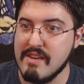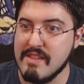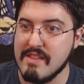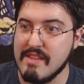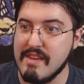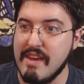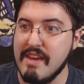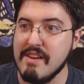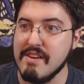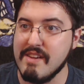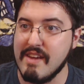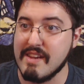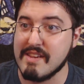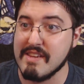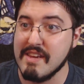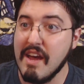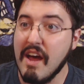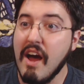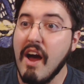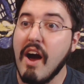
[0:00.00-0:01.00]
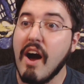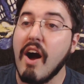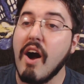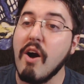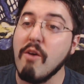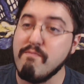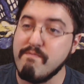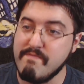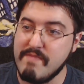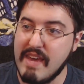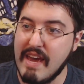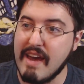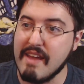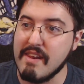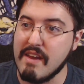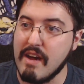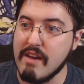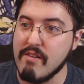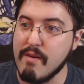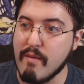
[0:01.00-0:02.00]
The internet. Oh, yeah, now
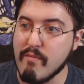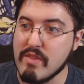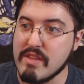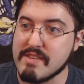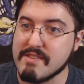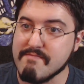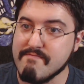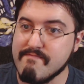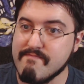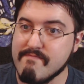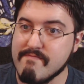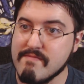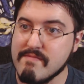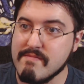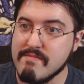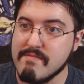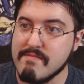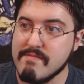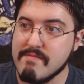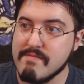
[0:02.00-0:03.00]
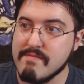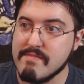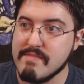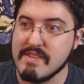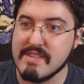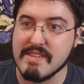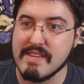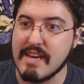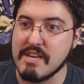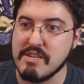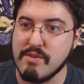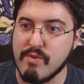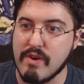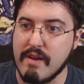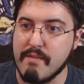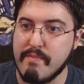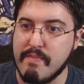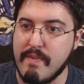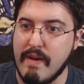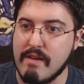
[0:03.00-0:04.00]
I remember this. Well, this is awkward. This is actually where I
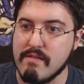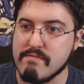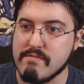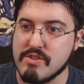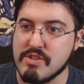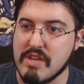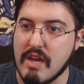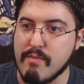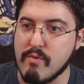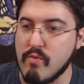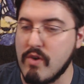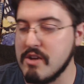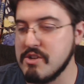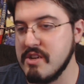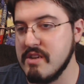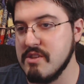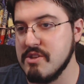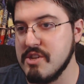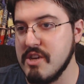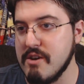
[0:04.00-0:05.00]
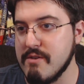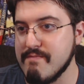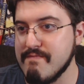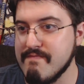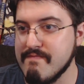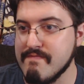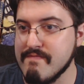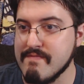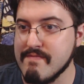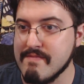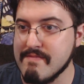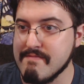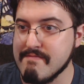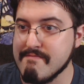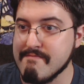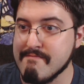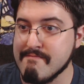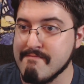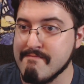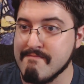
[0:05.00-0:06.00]
about stopped watching the show.
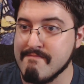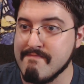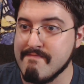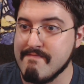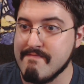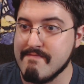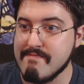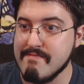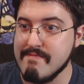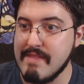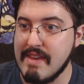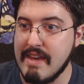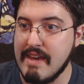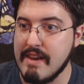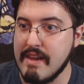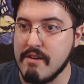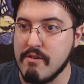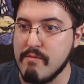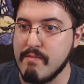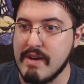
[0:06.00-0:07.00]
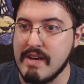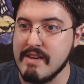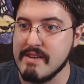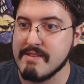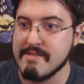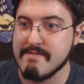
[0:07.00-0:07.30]
And I don't mind.